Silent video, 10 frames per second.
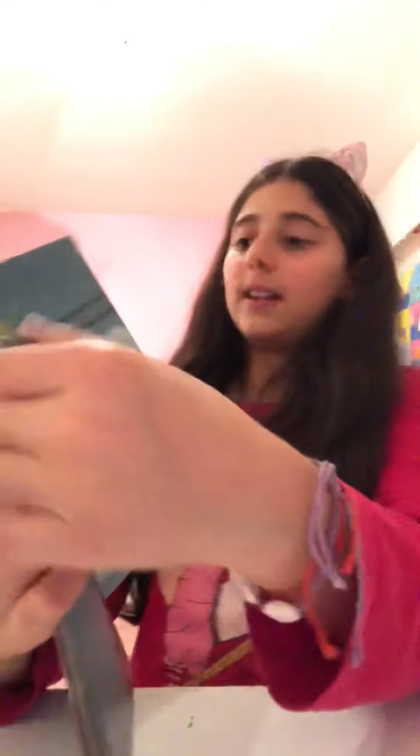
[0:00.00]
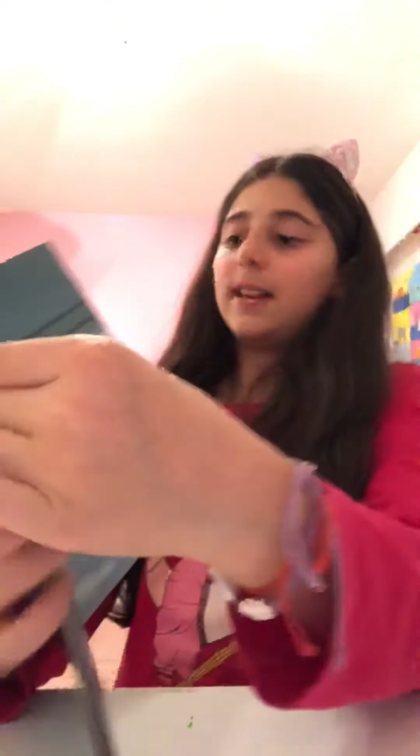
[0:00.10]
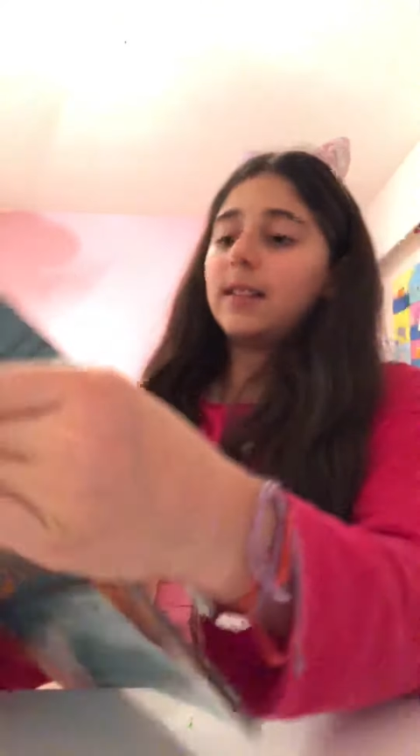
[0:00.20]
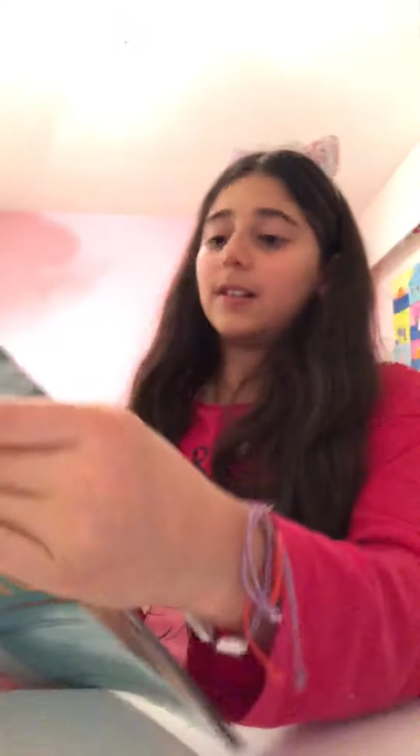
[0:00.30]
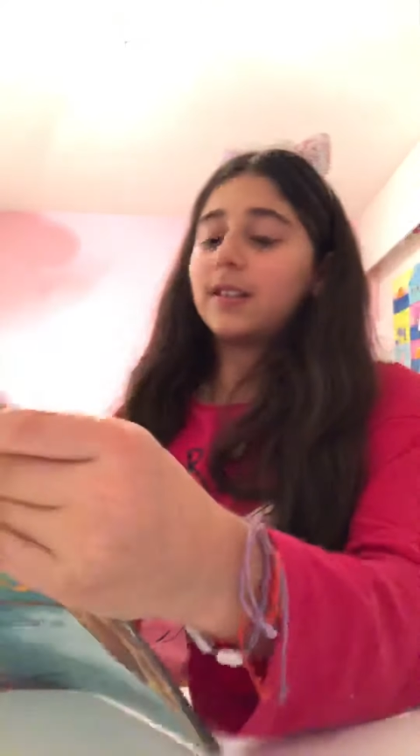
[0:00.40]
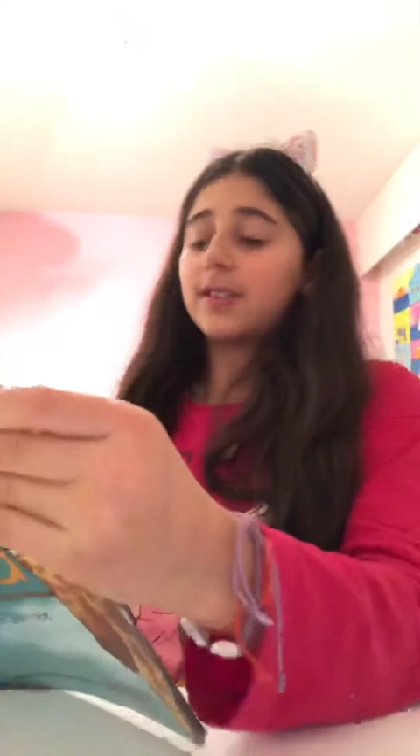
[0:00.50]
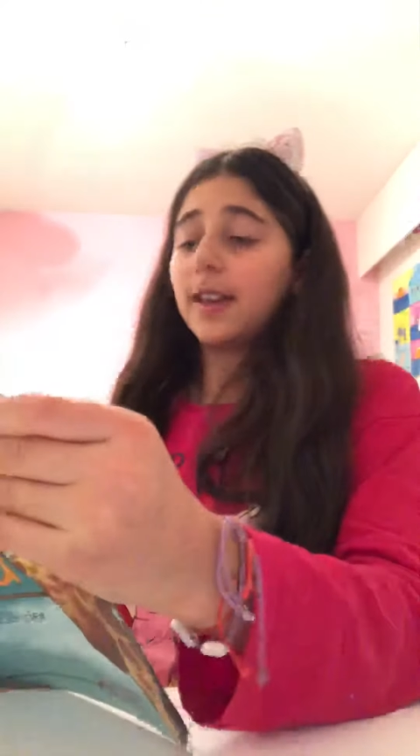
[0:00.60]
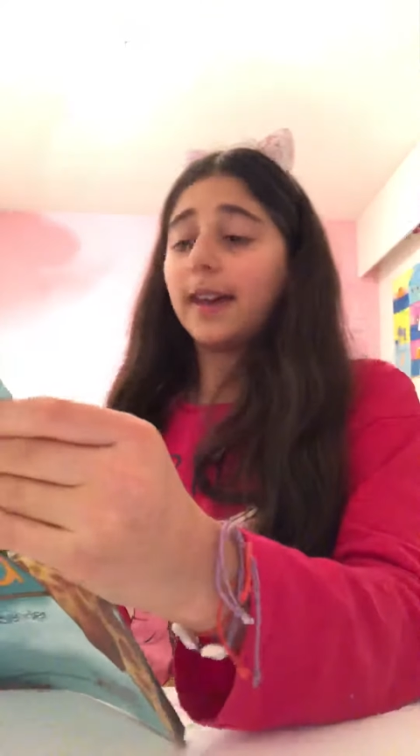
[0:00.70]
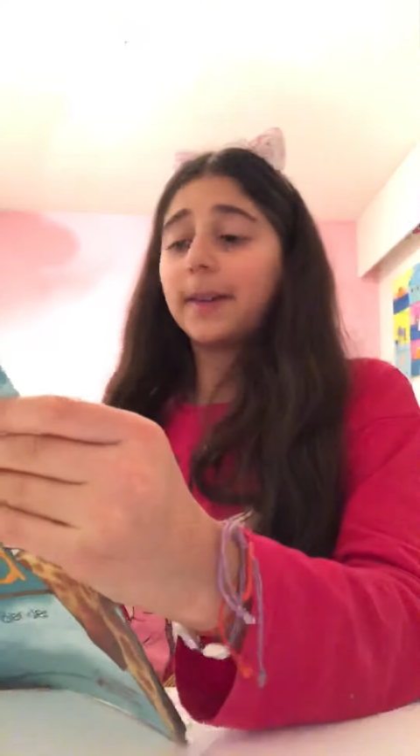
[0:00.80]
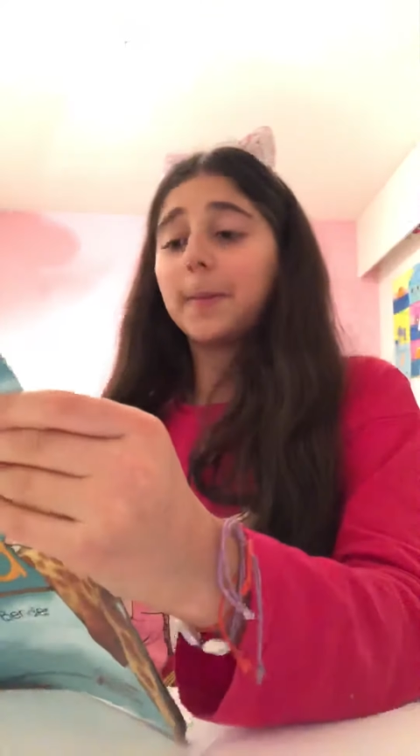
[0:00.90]
It looks
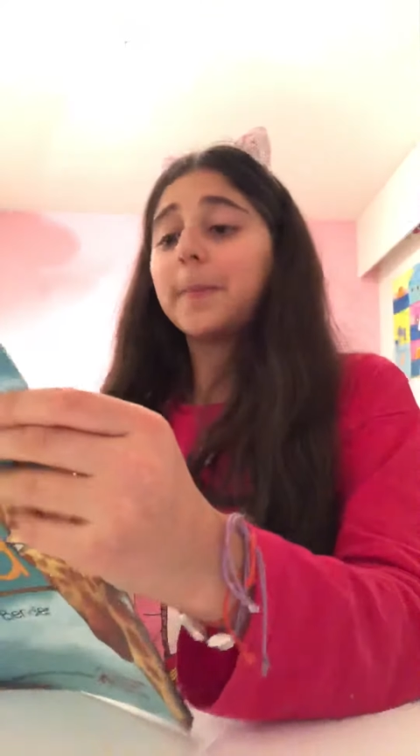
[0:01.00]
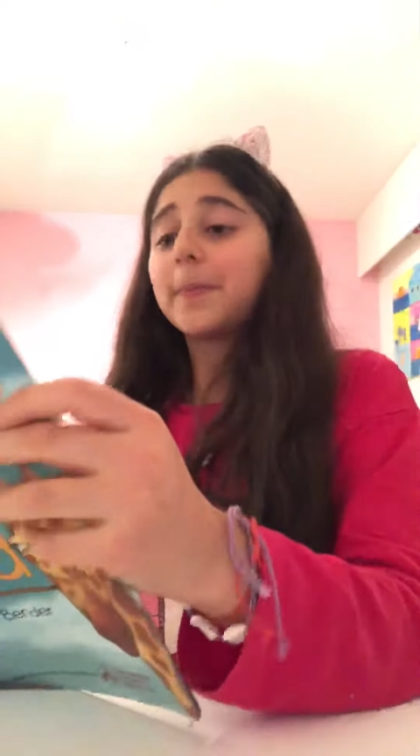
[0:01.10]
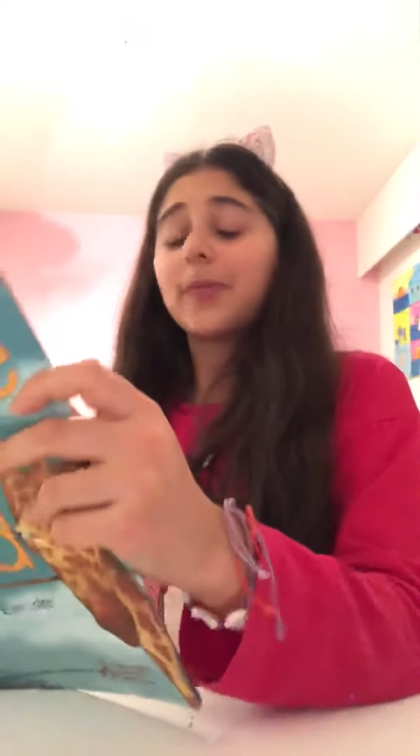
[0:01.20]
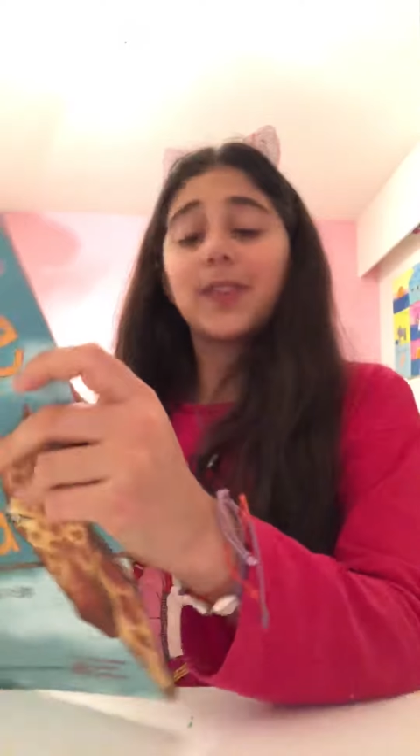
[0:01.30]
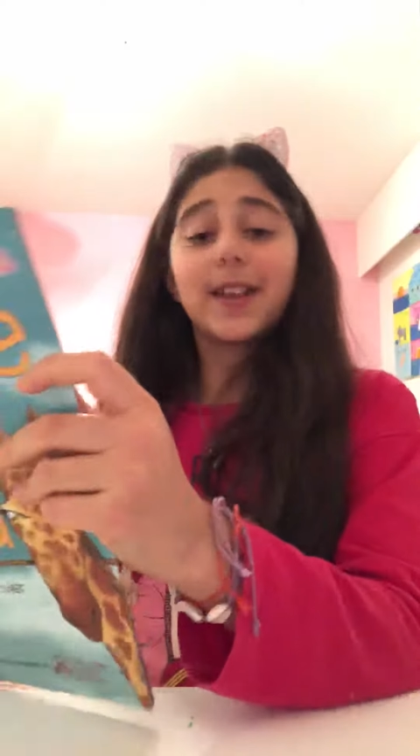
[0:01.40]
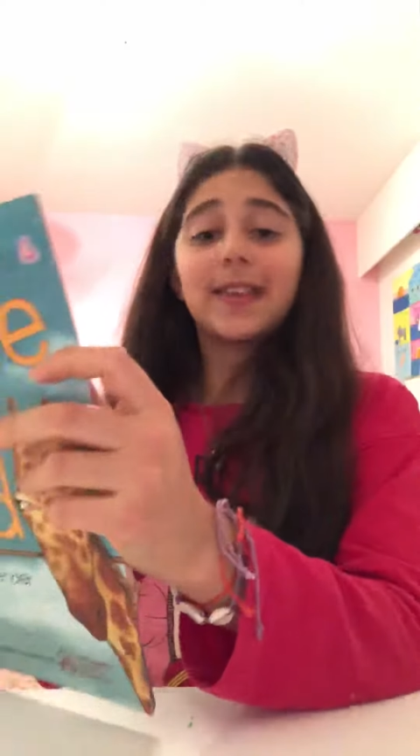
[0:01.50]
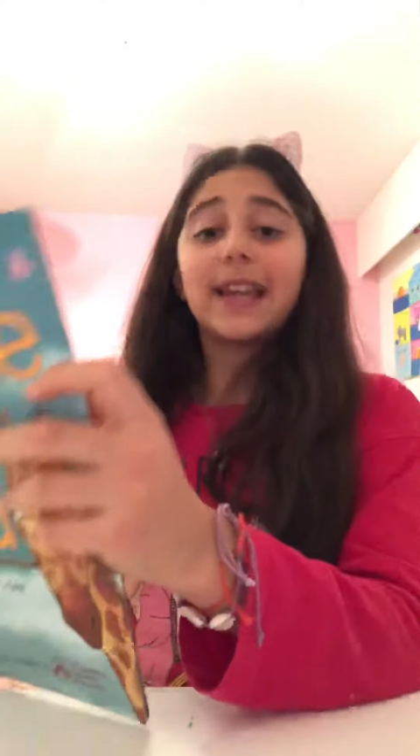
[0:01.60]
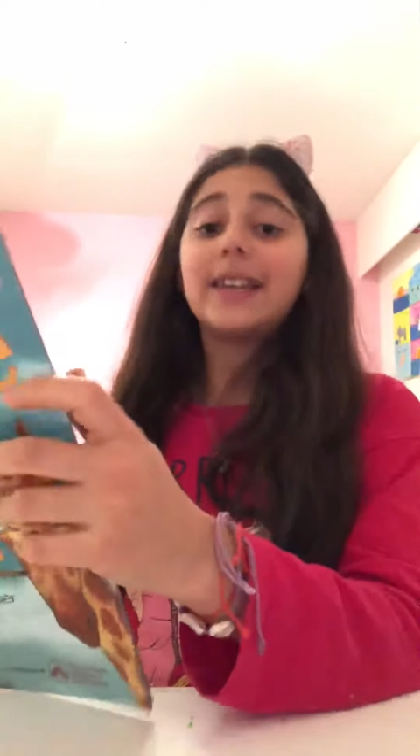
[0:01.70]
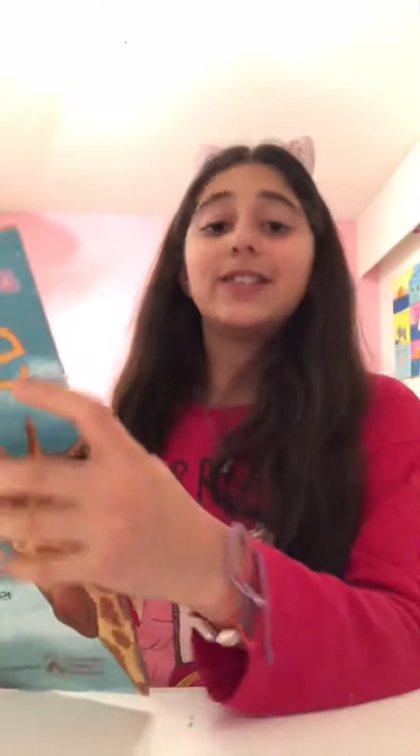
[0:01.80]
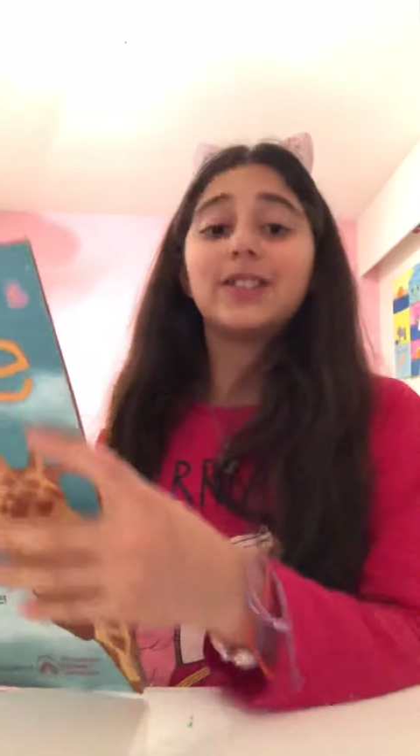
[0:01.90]
like they
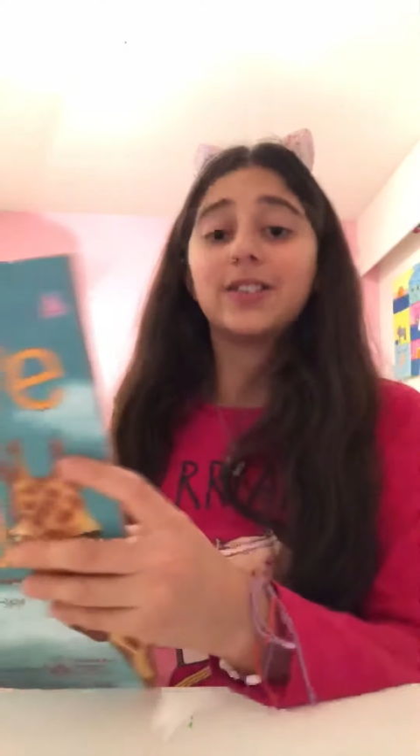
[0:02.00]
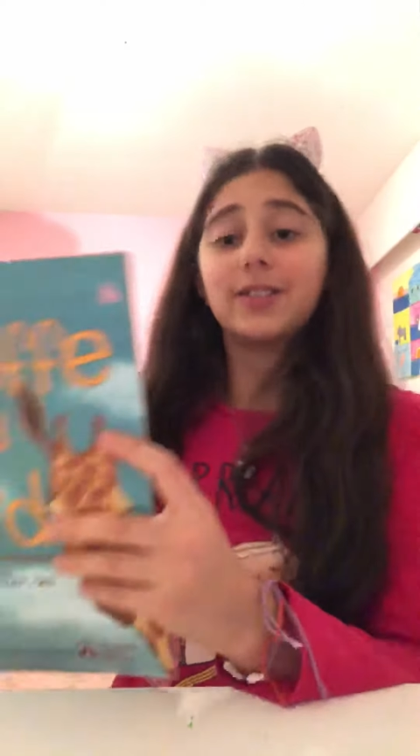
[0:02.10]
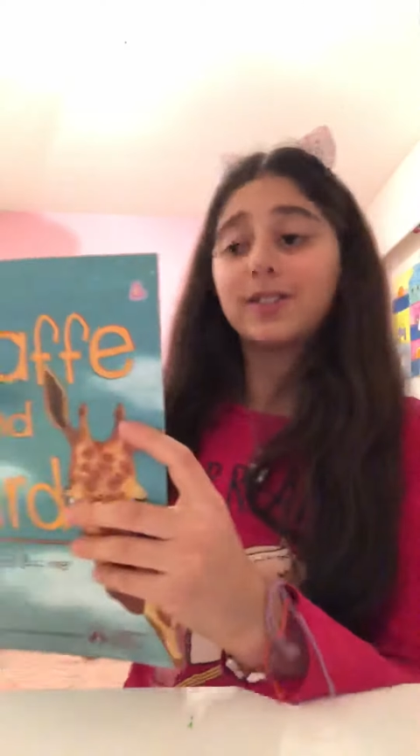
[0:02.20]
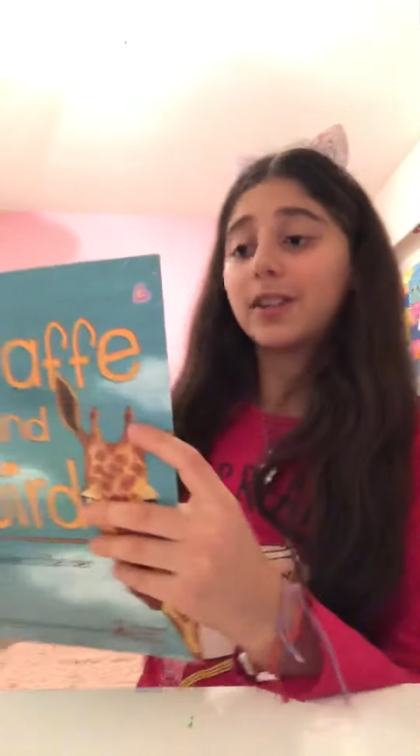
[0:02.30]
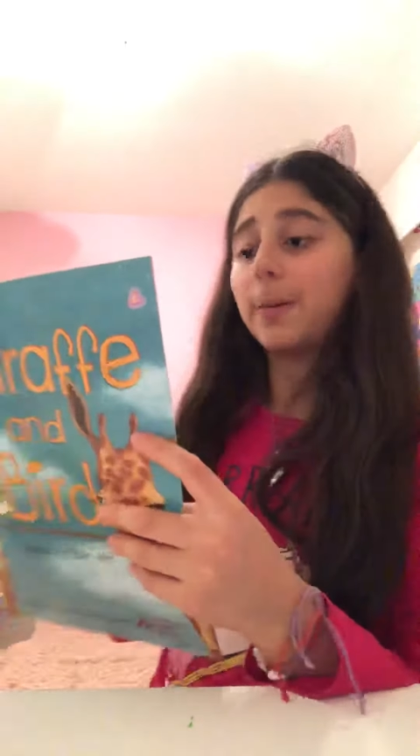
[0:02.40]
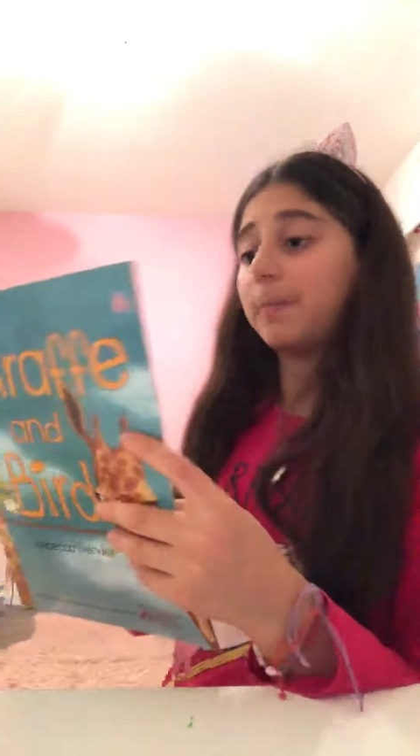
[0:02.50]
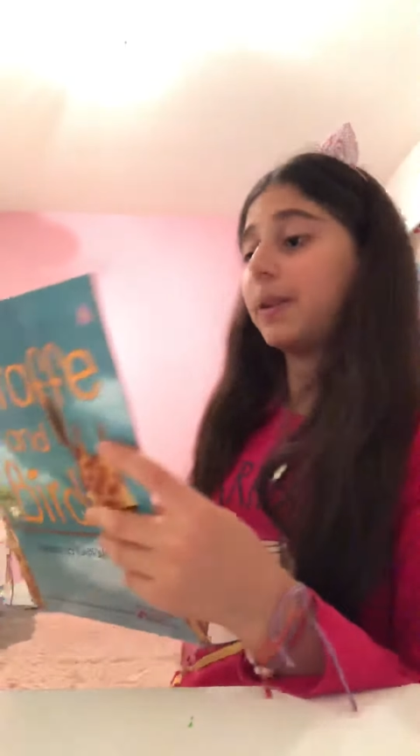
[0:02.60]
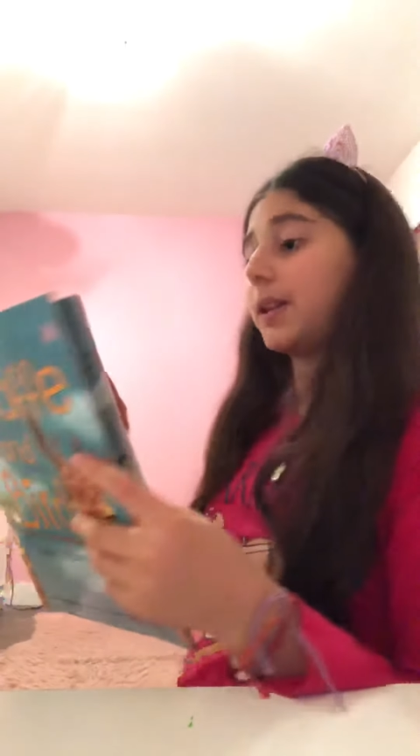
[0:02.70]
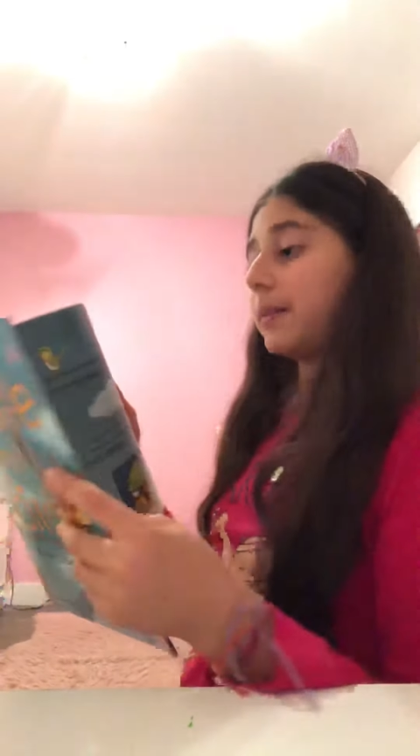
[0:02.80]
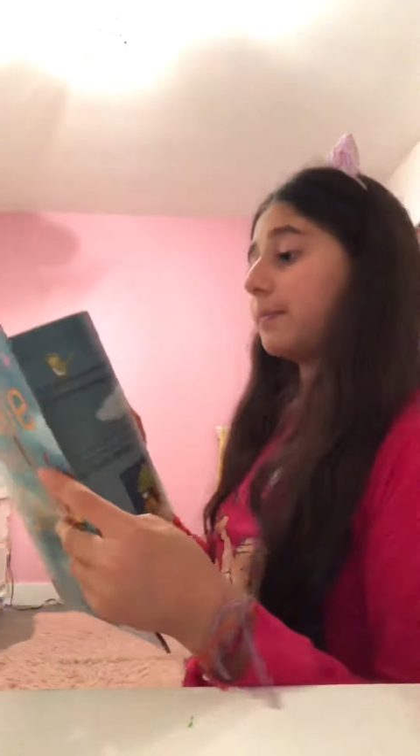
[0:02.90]
like each other's
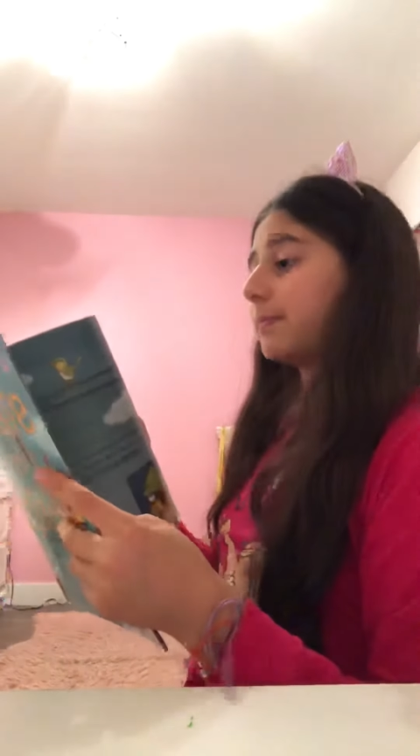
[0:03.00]
company.